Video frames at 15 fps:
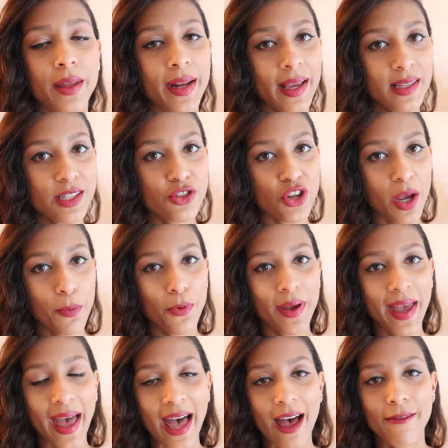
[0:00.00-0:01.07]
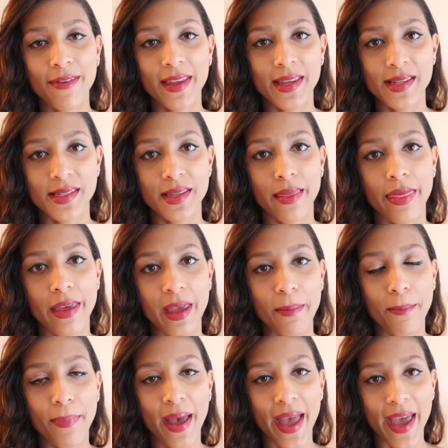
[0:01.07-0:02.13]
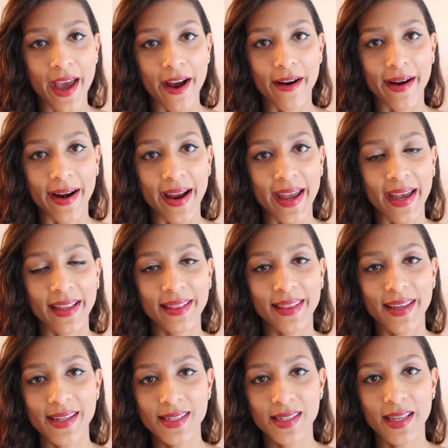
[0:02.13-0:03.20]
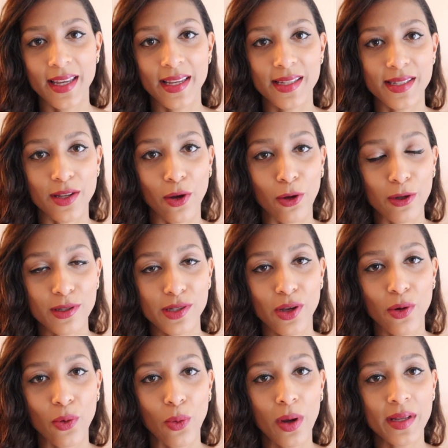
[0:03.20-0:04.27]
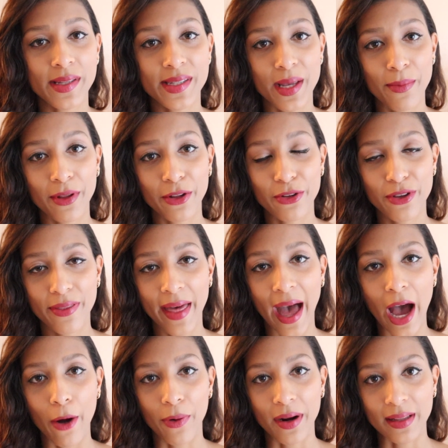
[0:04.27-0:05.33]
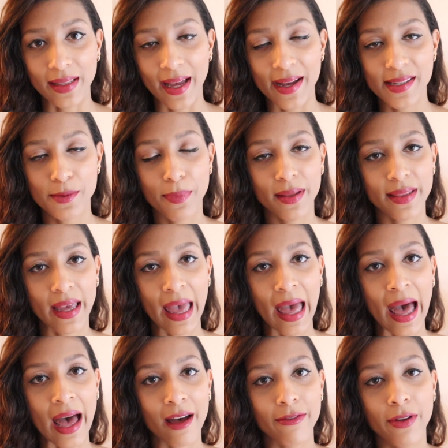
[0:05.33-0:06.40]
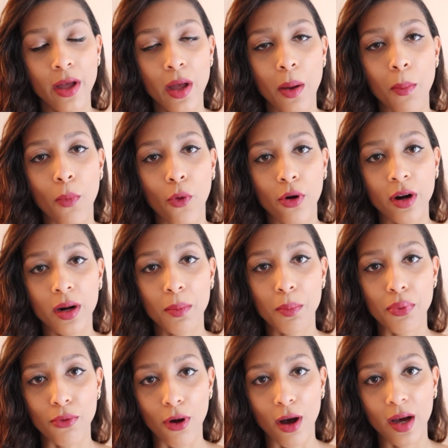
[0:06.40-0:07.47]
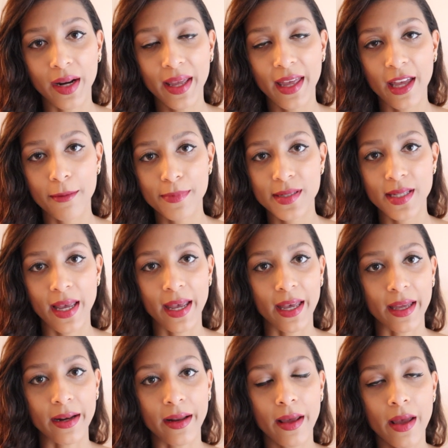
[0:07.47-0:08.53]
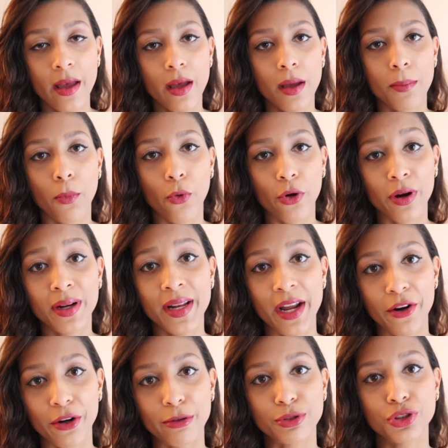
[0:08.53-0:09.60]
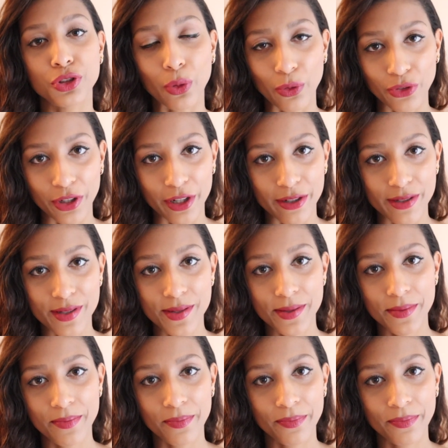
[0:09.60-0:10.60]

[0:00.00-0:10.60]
The next shape we have is the pear, and this is also similar to the hourglass, but they have more broad hips and more narrow shoulders.